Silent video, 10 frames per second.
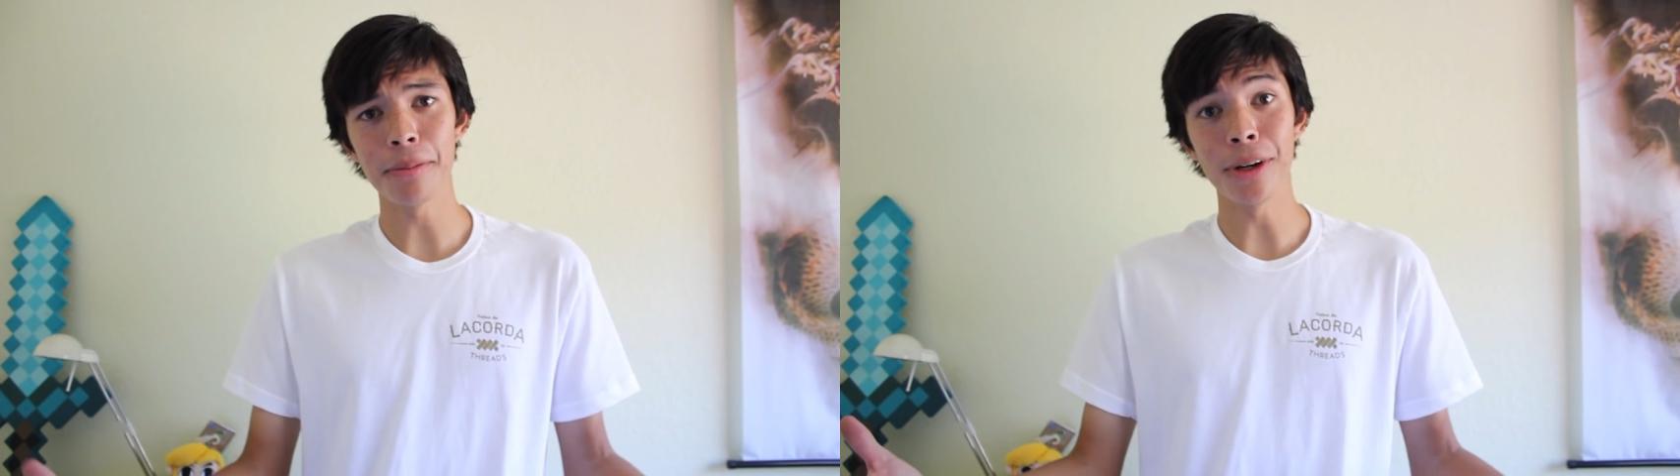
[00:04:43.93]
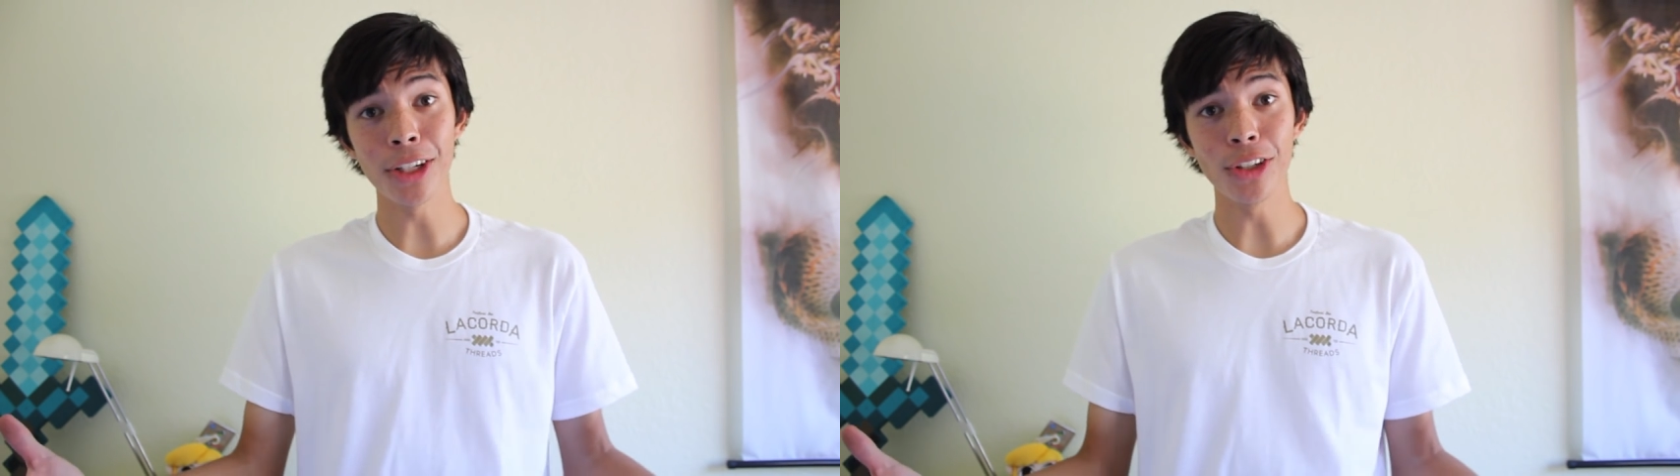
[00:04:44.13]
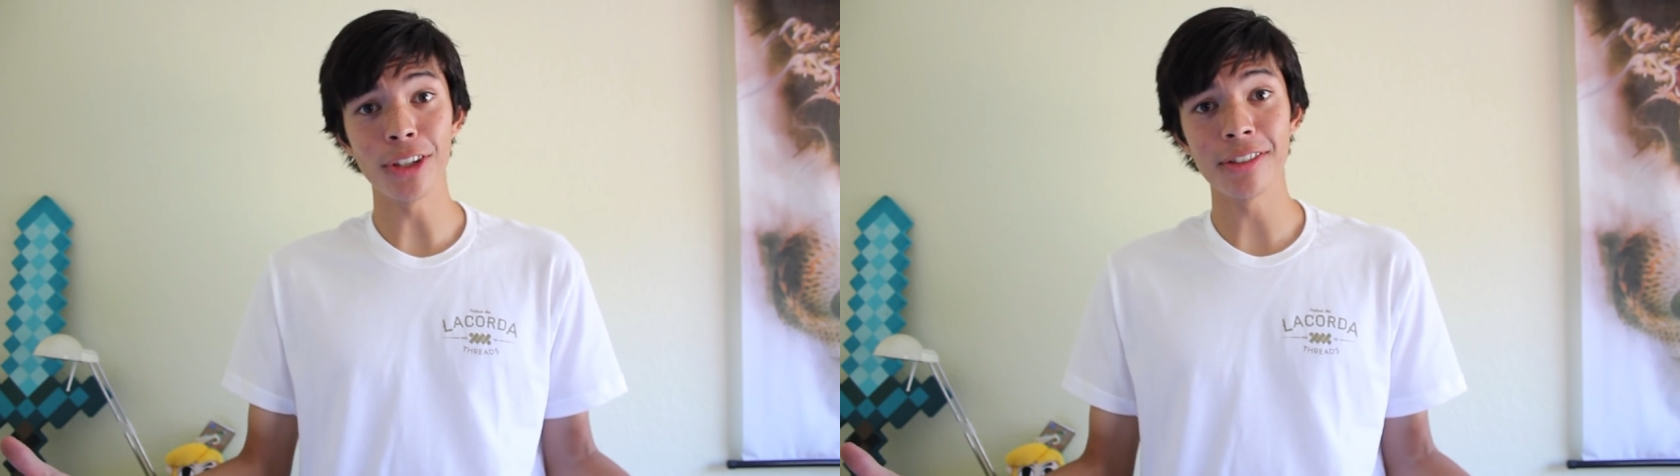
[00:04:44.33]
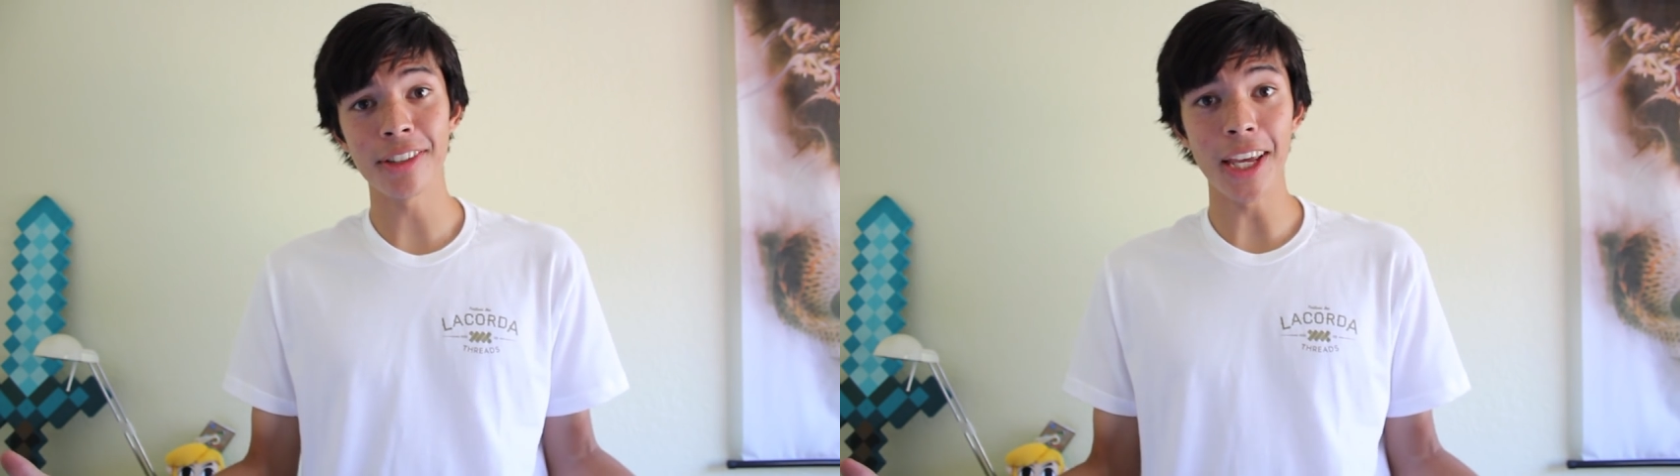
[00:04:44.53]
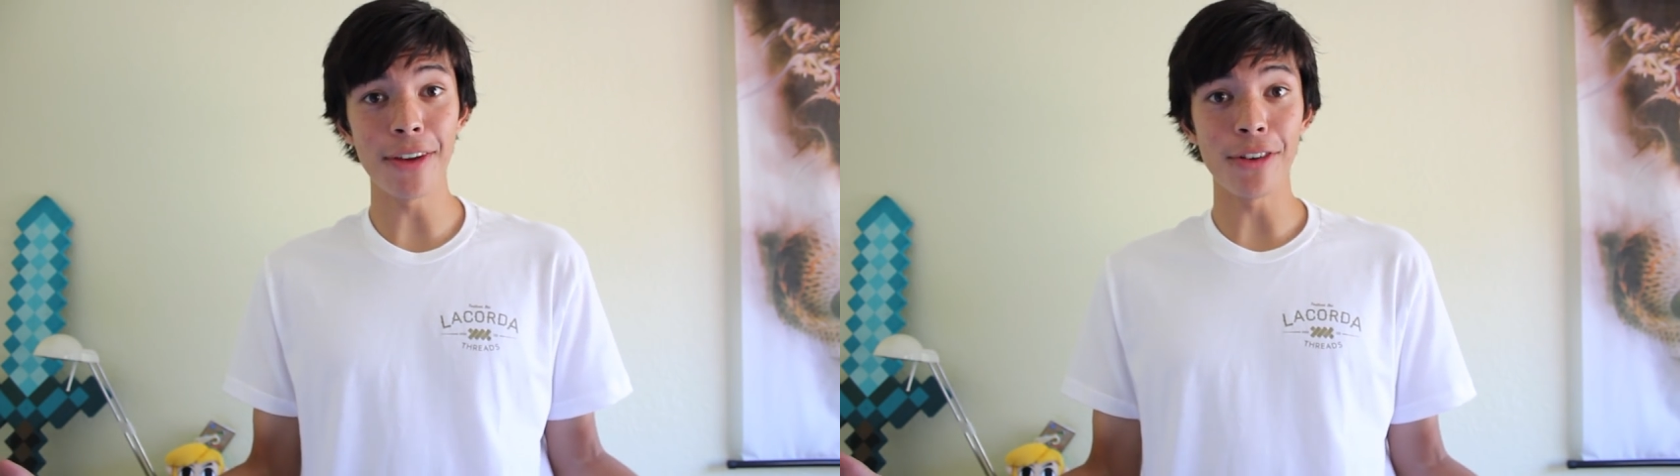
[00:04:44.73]
of money you can
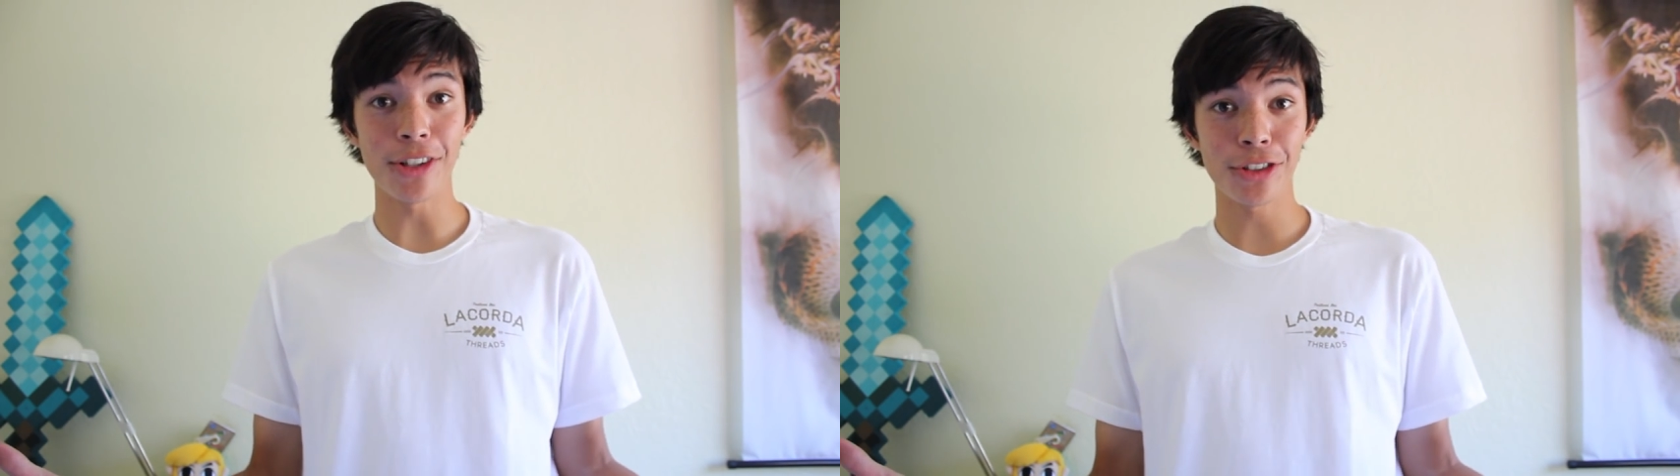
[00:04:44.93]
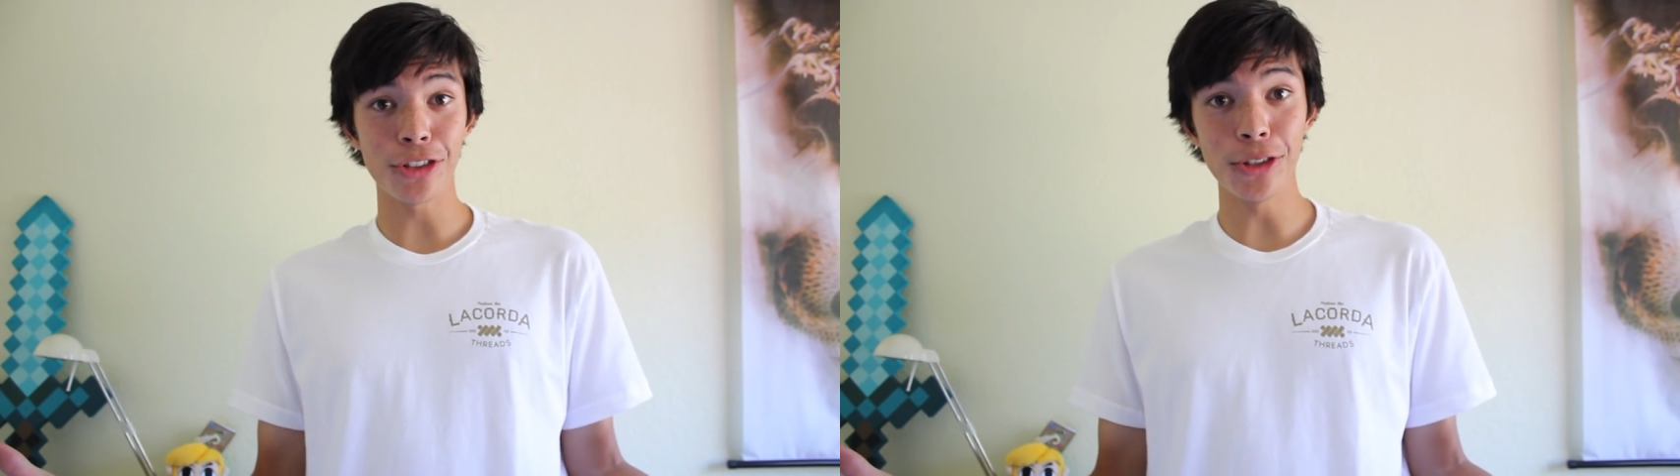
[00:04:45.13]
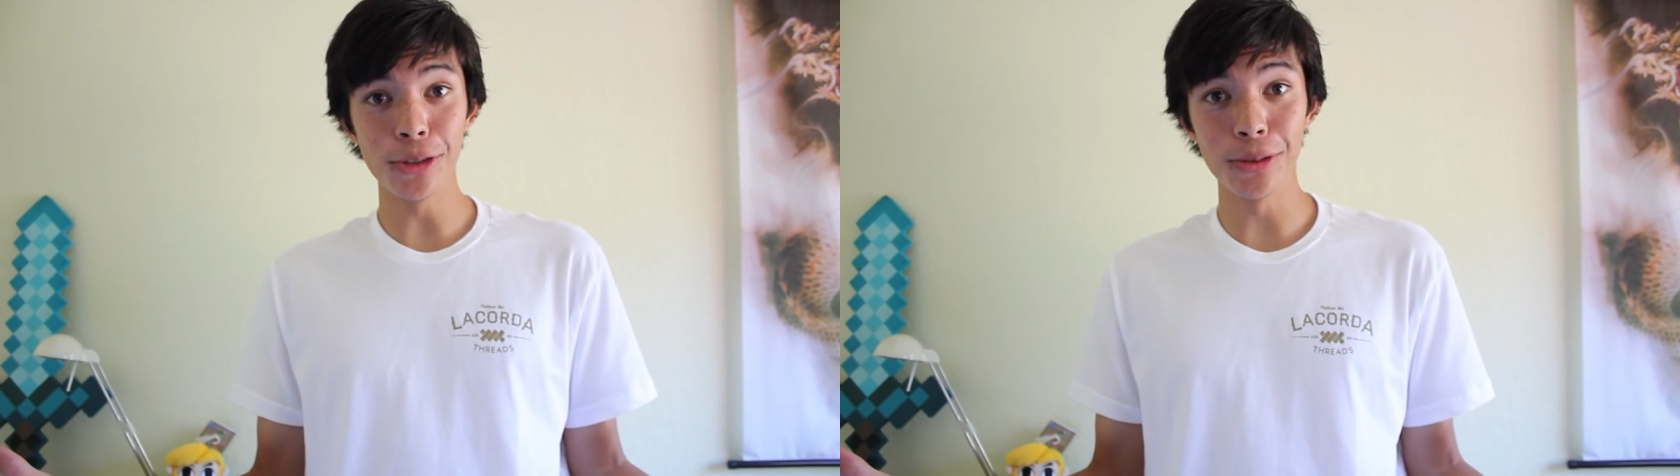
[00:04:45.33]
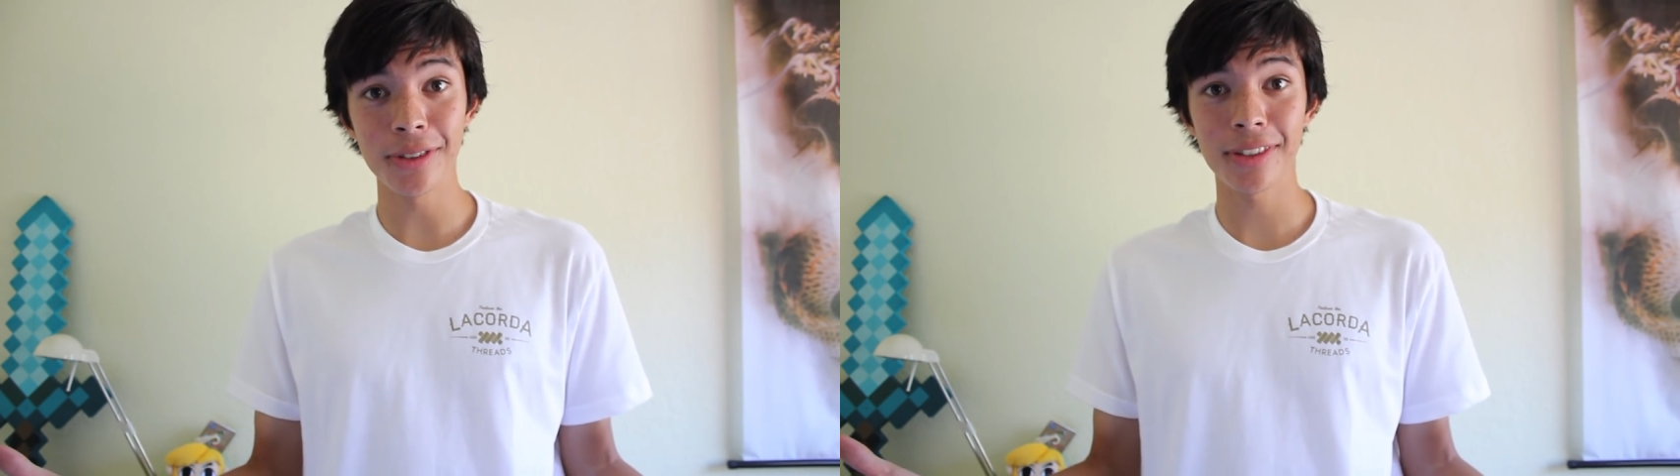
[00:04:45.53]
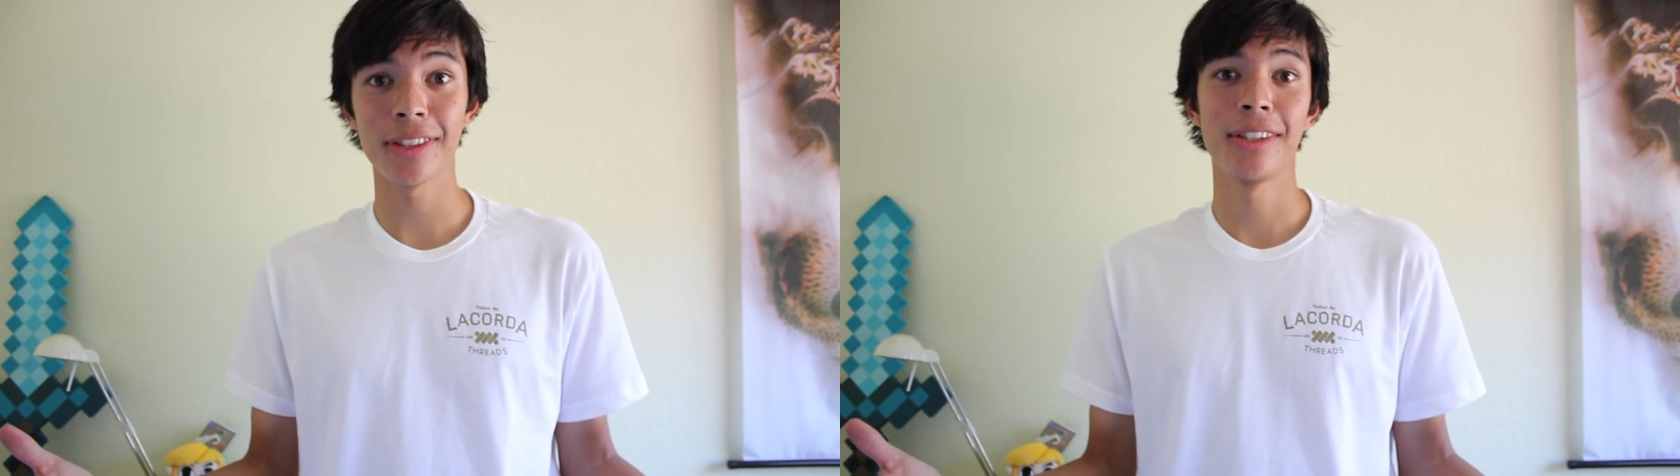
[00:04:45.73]
save on
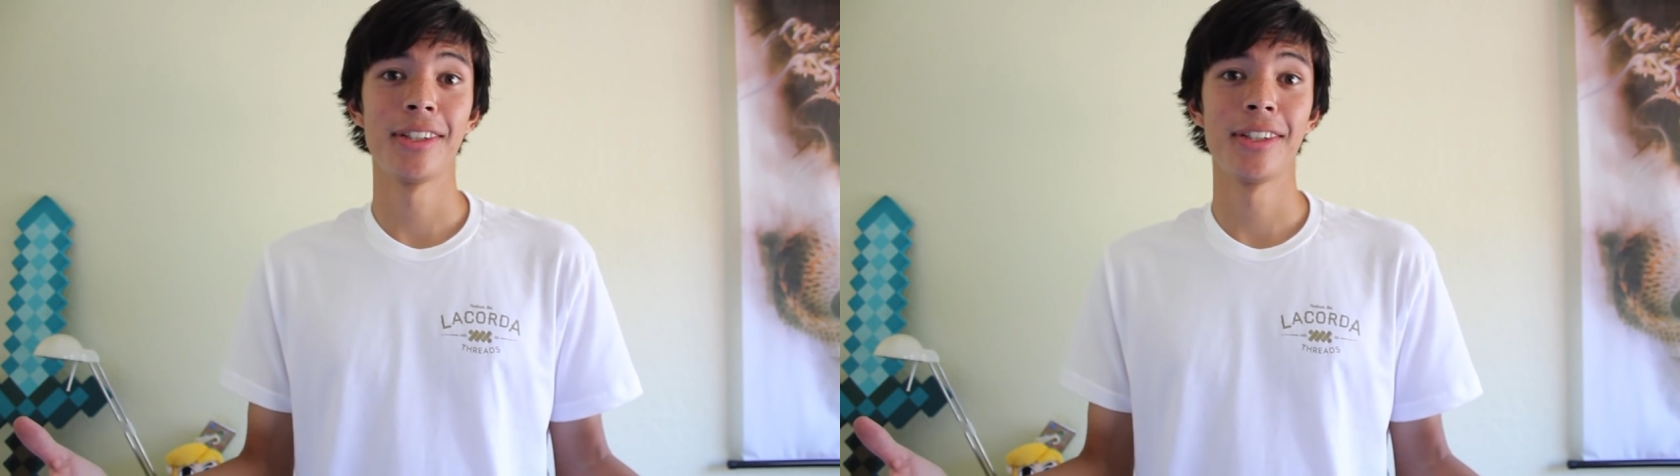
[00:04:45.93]
shoes.